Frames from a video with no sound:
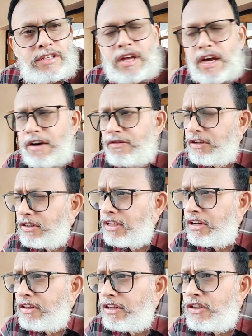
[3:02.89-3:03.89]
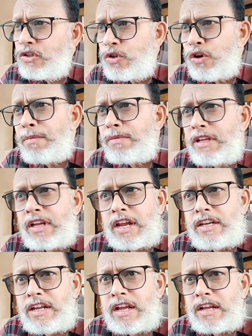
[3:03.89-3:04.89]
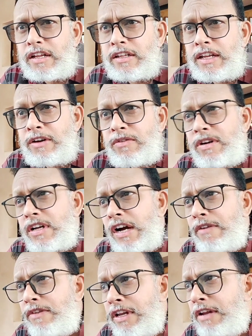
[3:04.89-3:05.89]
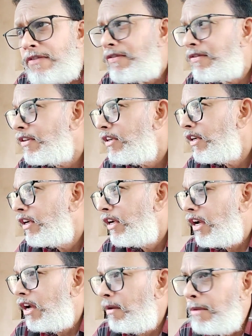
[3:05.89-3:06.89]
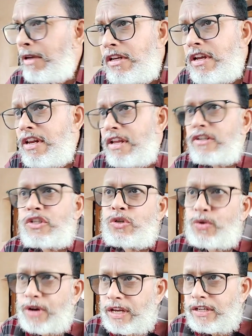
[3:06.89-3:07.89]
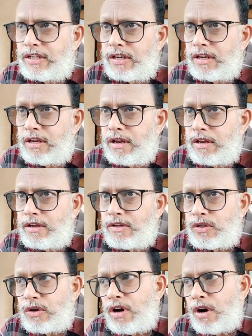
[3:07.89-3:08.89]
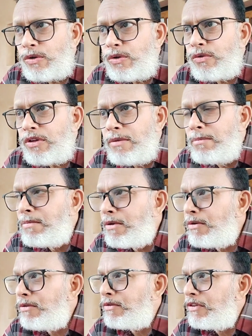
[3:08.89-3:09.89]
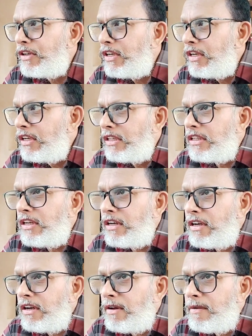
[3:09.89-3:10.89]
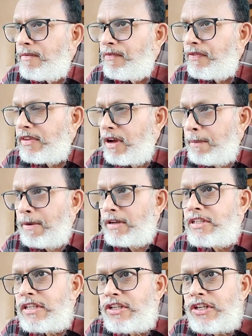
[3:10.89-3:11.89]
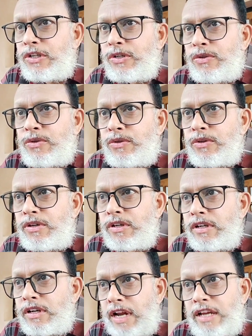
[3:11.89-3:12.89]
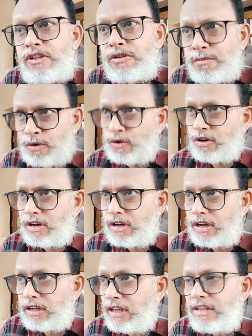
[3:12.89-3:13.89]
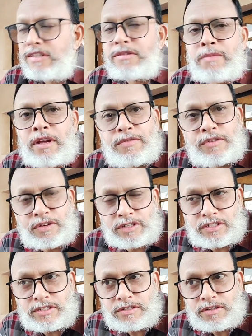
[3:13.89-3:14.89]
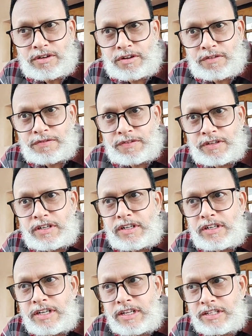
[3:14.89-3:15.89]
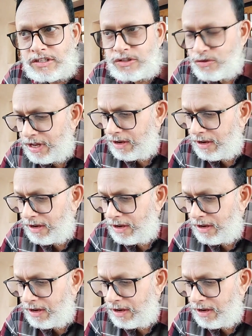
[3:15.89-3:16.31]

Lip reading: After that, they stop their writing. They don't have enough materials to write. So, how to improve the capacity to write more? That is my focus of teaching today.